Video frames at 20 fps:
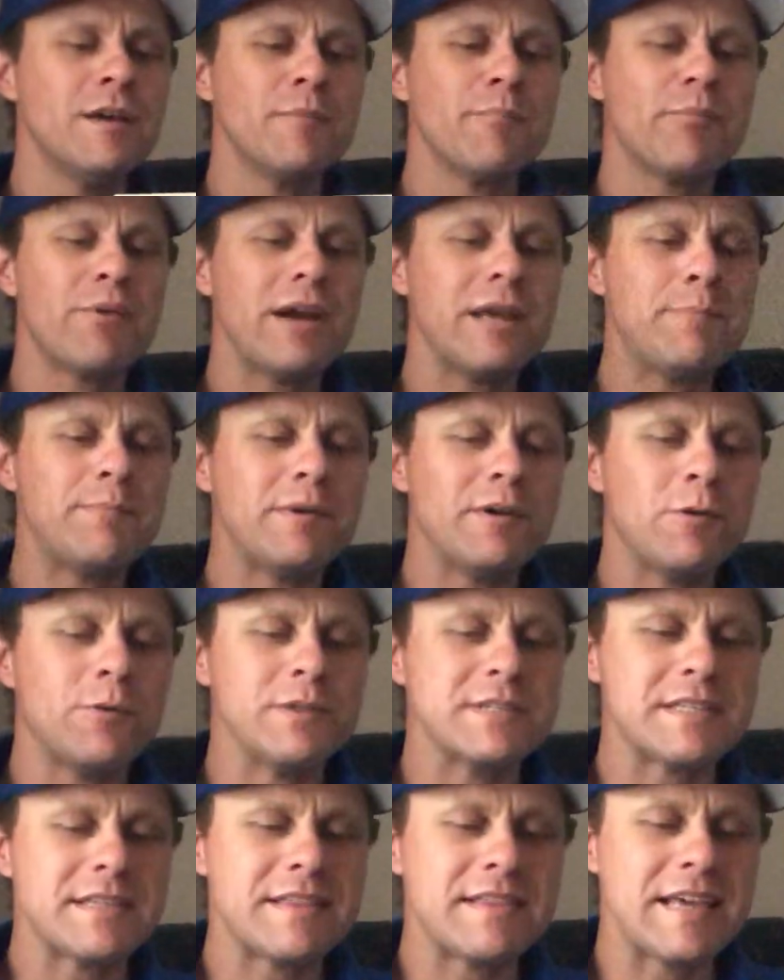Brightbill
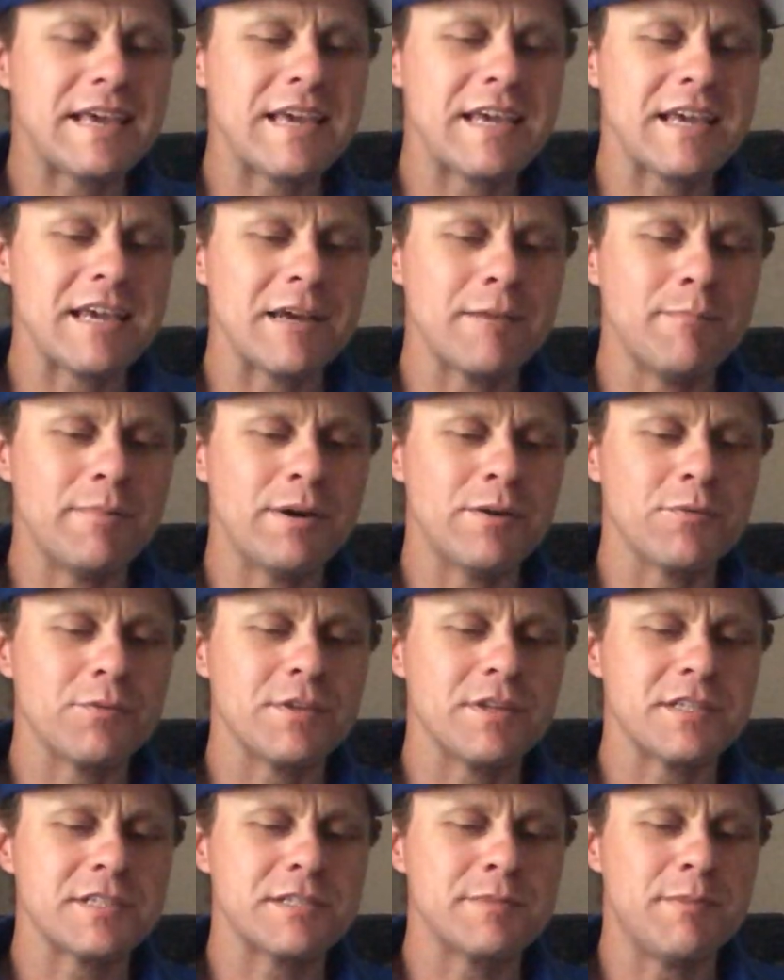was thinking about
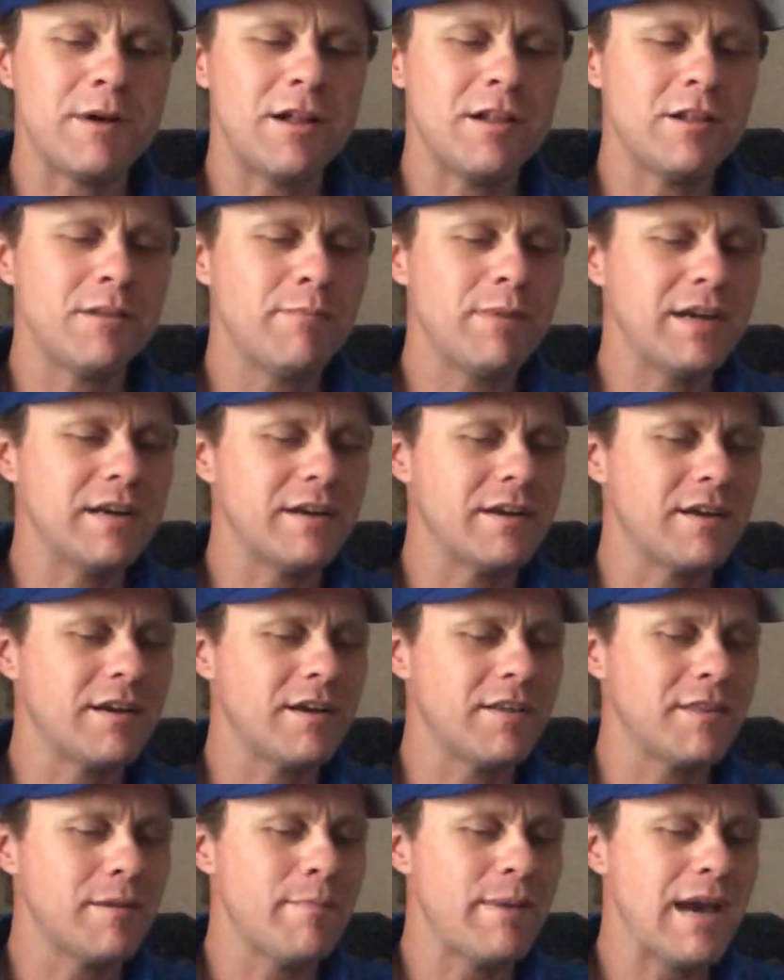the small button
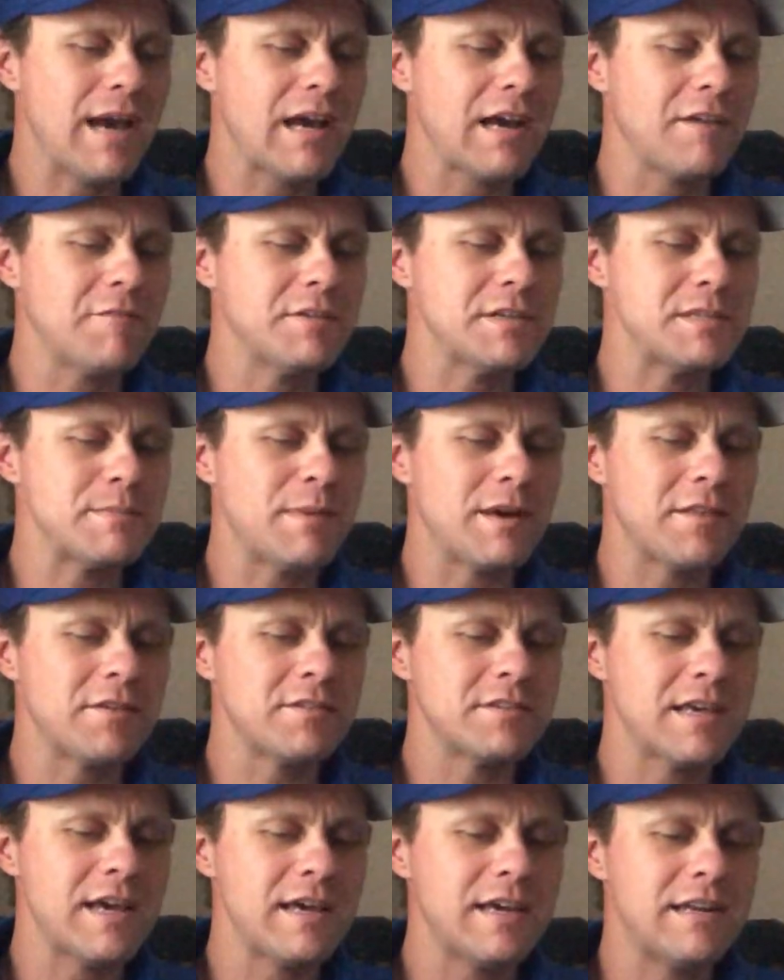on the back of his
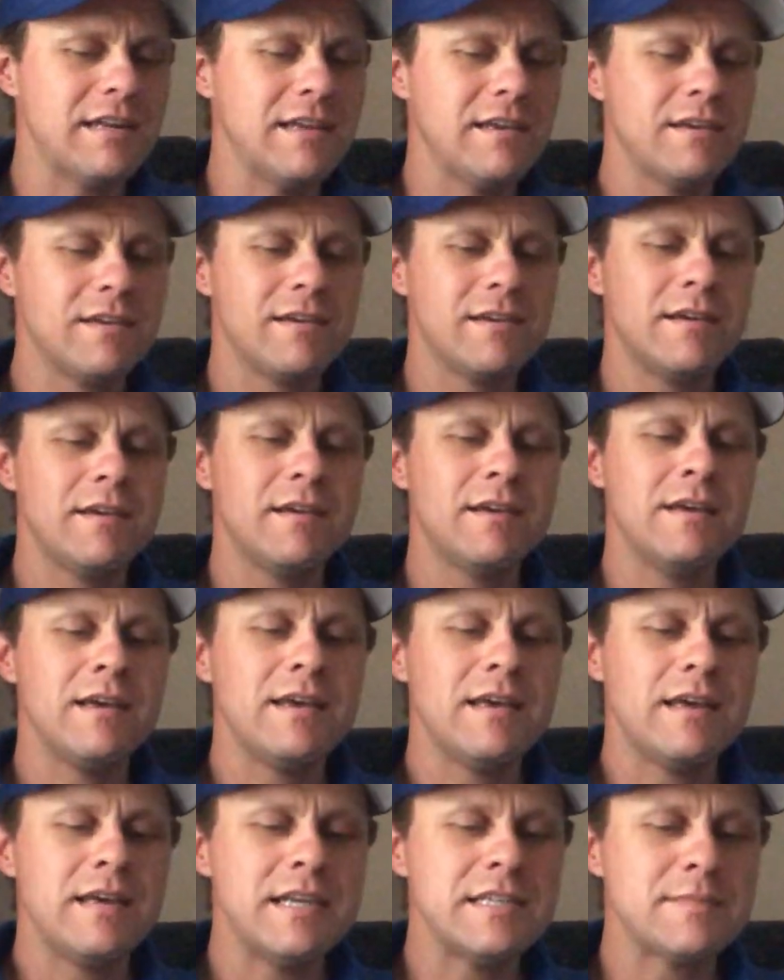mother's head.
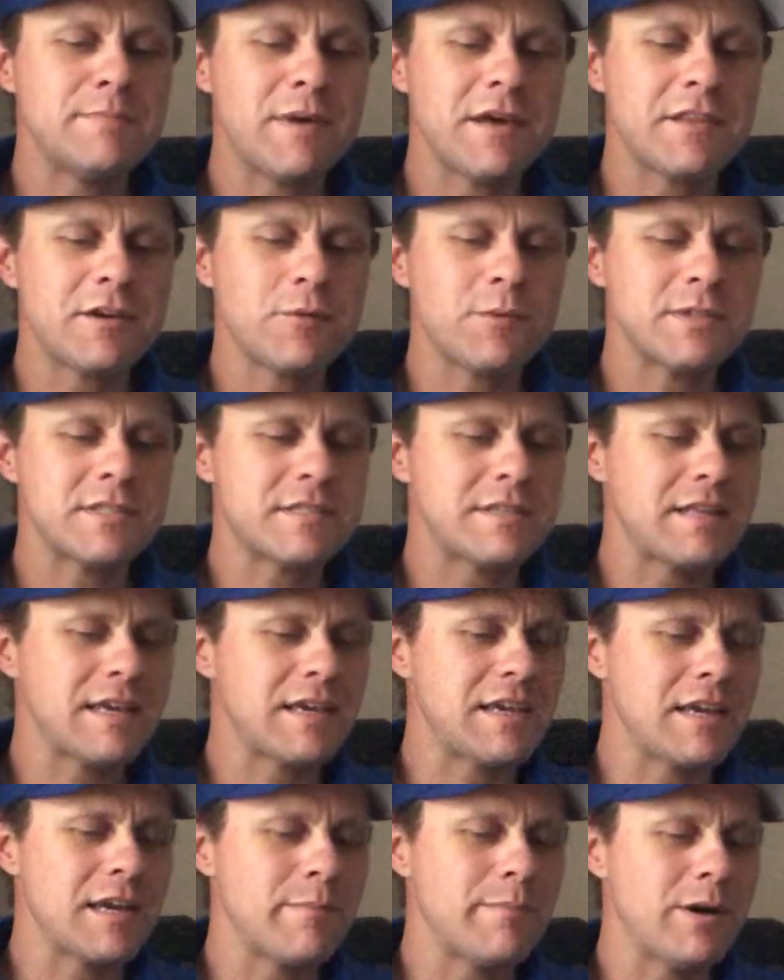His mother was
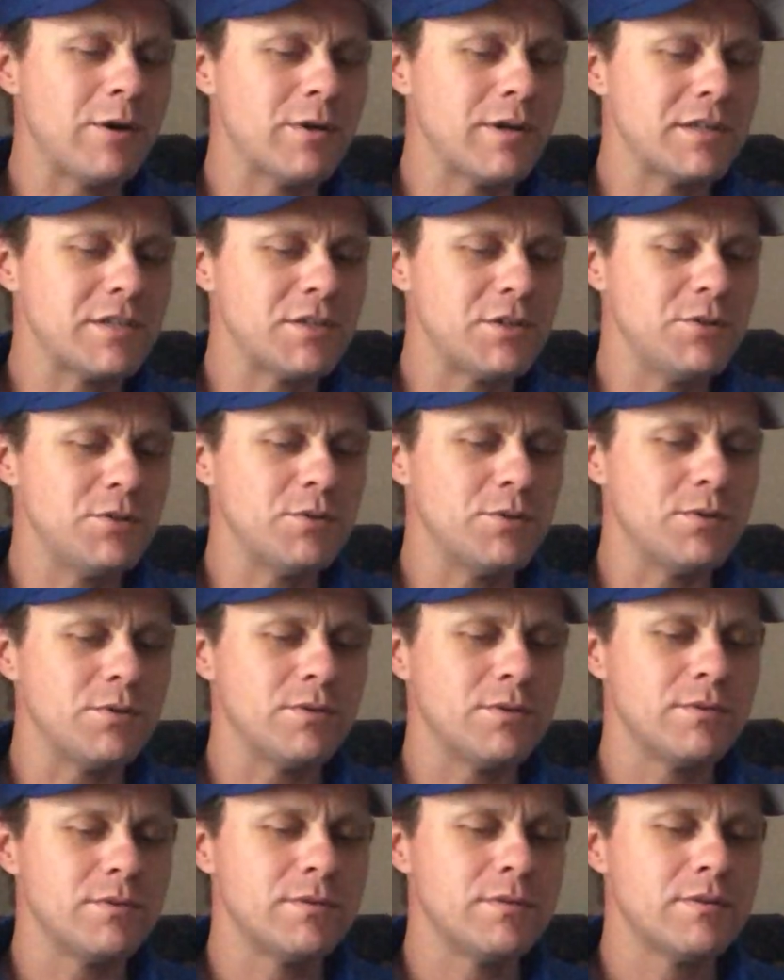thinking about it too.
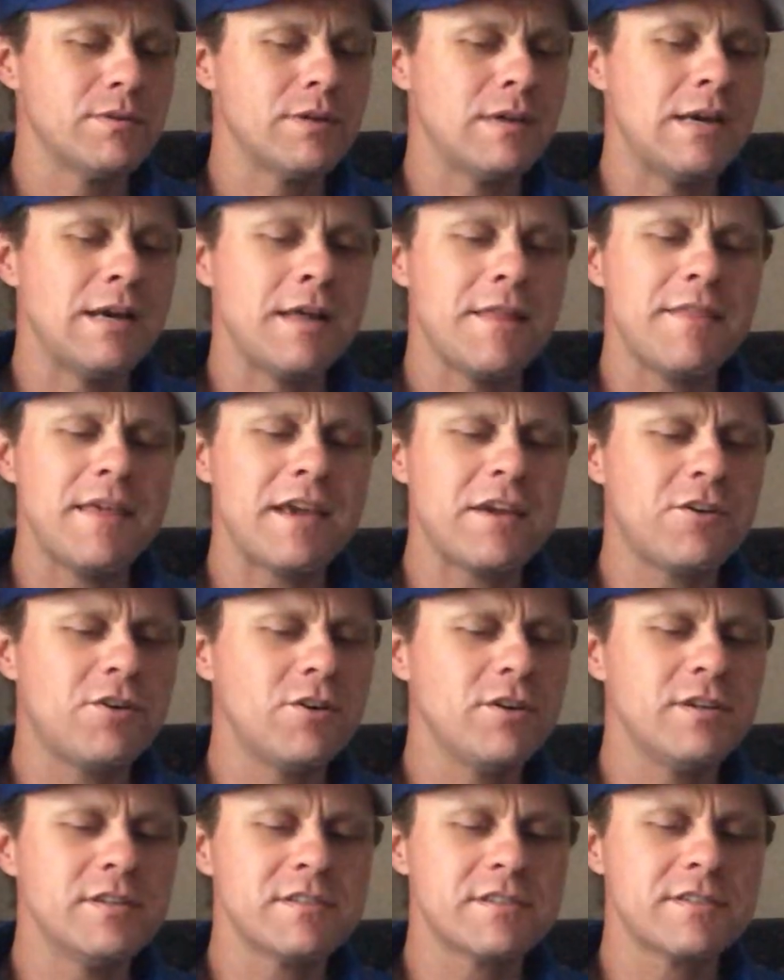They
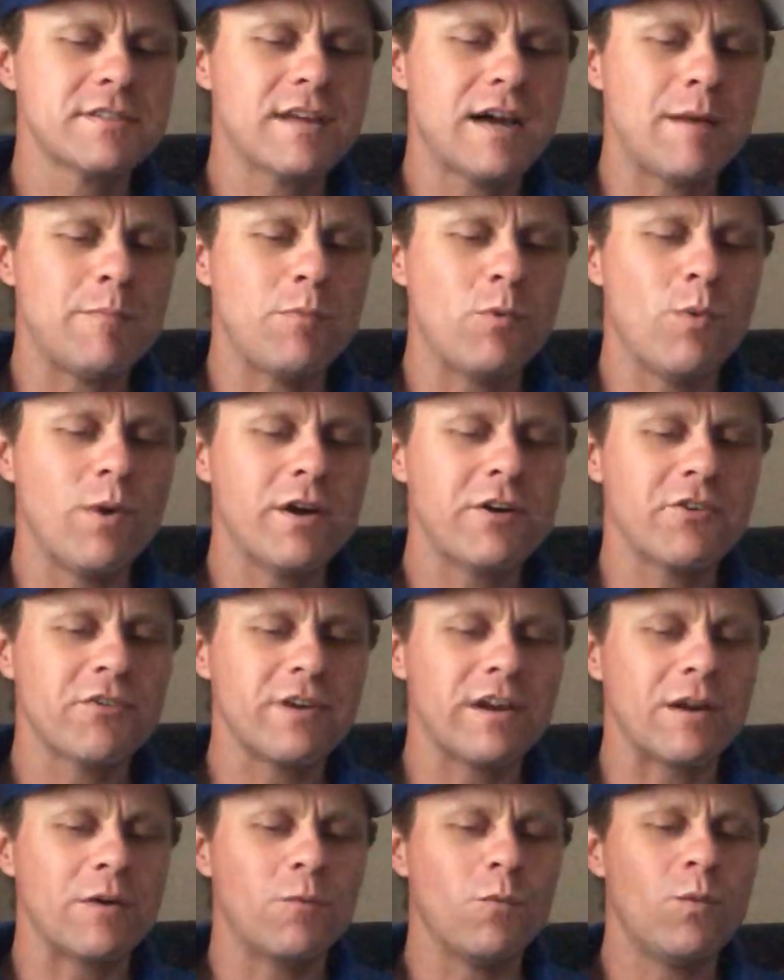couldn't stop
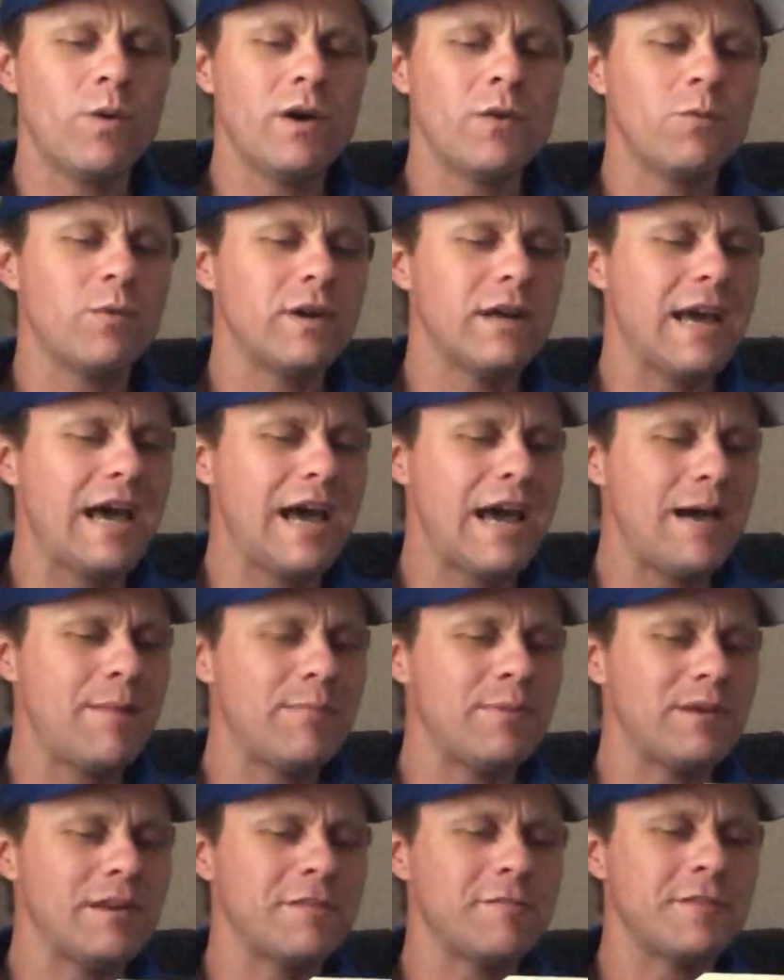wondering what would
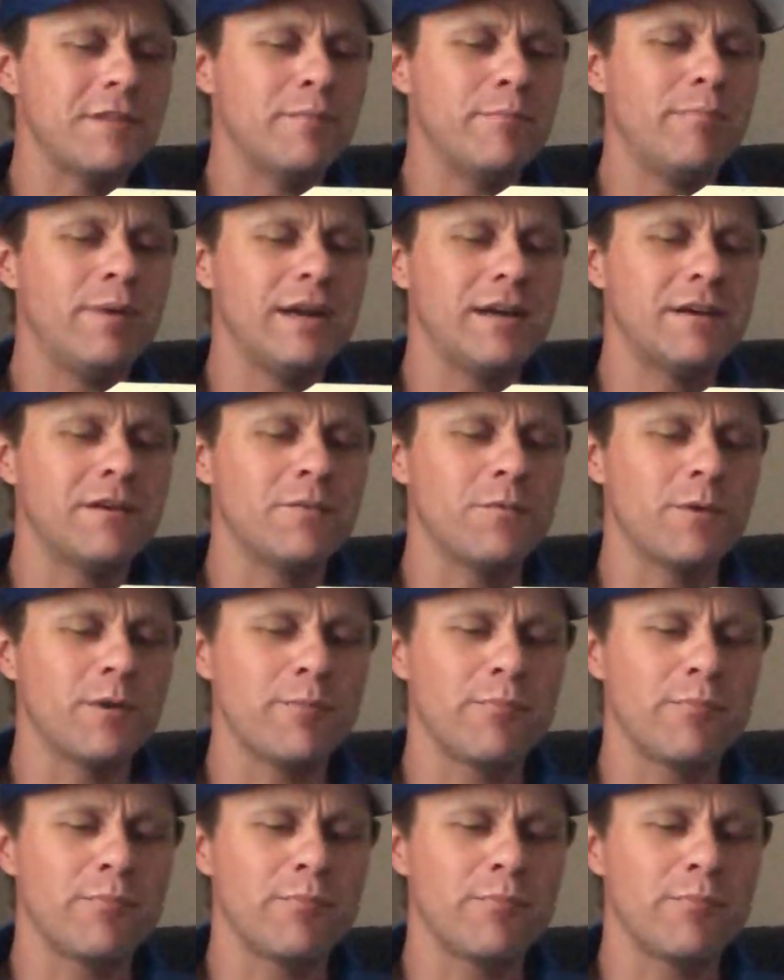happen if the button were